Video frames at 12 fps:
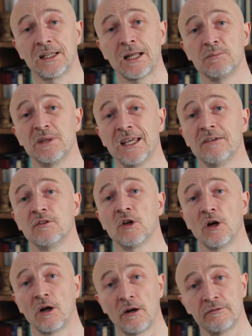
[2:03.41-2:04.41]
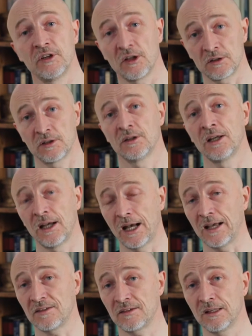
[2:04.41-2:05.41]
that behavior of not
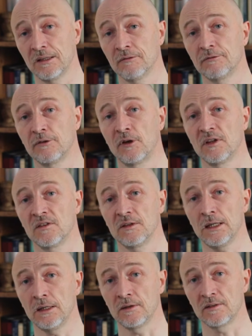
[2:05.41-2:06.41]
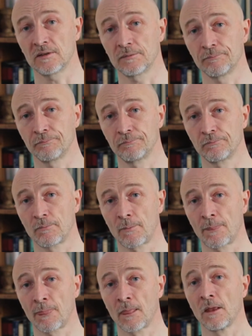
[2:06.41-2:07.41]
asking for his needs.
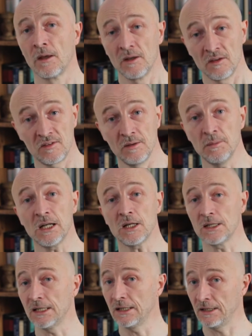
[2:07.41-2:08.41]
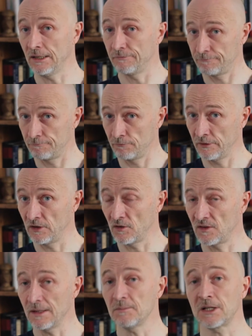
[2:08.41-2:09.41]
Similarly, if with the
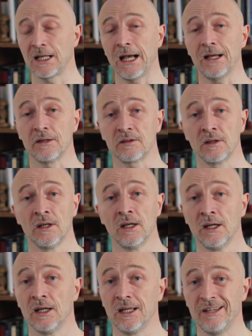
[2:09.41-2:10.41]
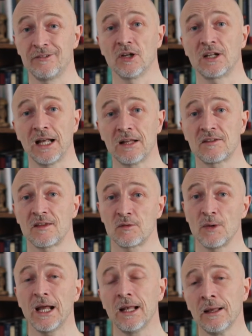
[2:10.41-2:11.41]
same client, if the client says,
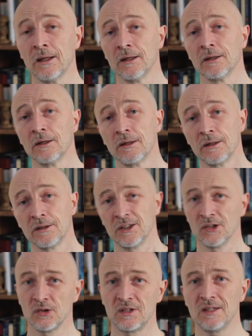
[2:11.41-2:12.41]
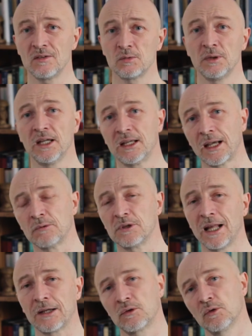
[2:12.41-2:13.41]
well, you know, this week I would
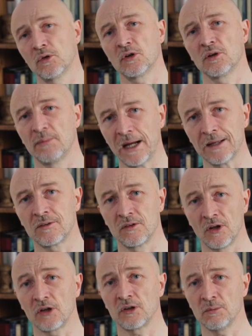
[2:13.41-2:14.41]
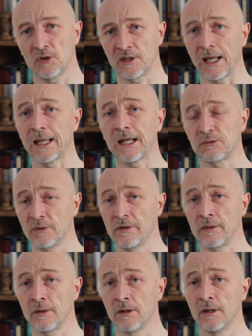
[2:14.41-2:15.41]
like to talk about an argument I had
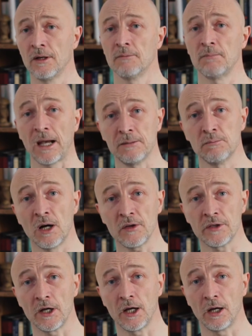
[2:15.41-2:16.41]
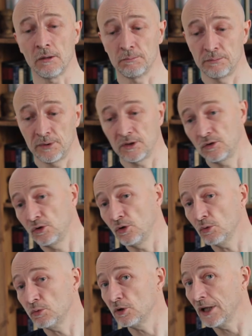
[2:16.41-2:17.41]
with my mother, but
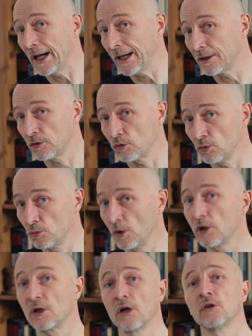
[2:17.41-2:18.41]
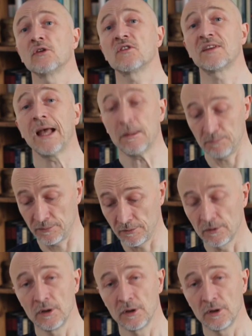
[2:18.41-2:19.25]
you would like to work on a step